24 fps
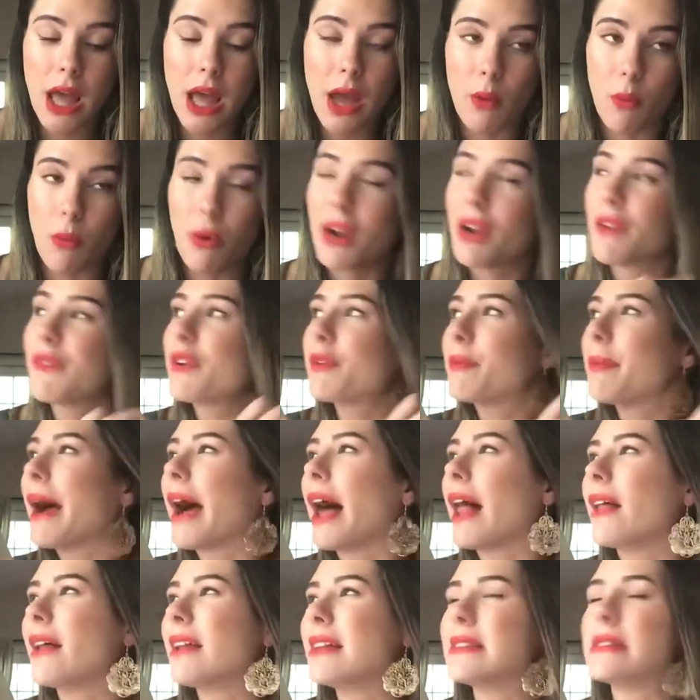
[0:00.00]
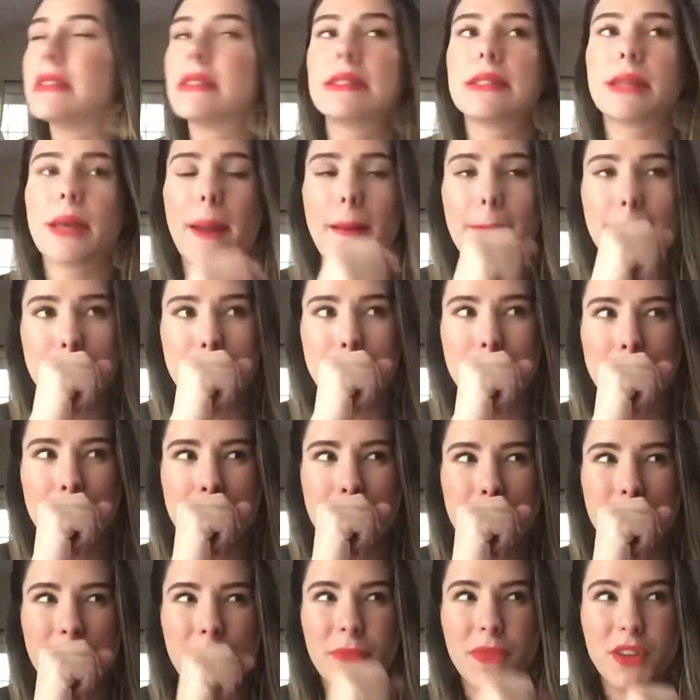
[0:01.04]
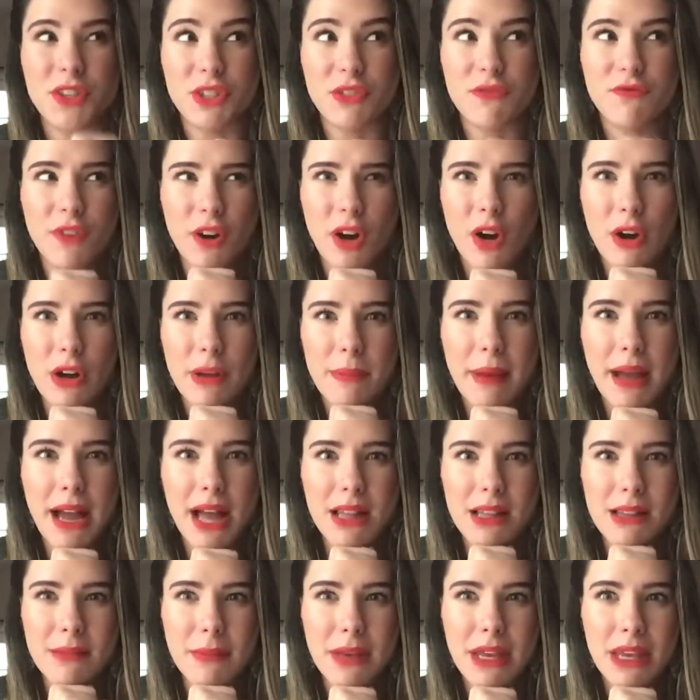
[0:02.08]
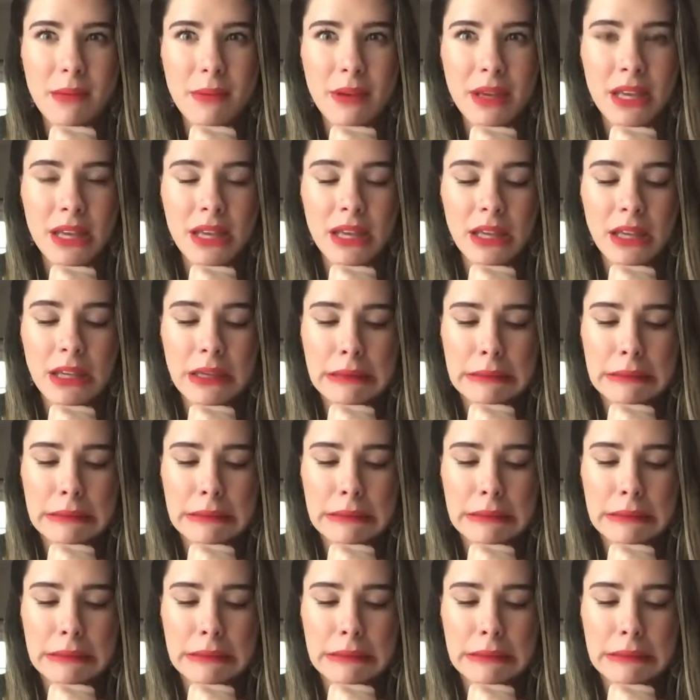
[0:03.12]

One of her palettes, the Safari palette maybe,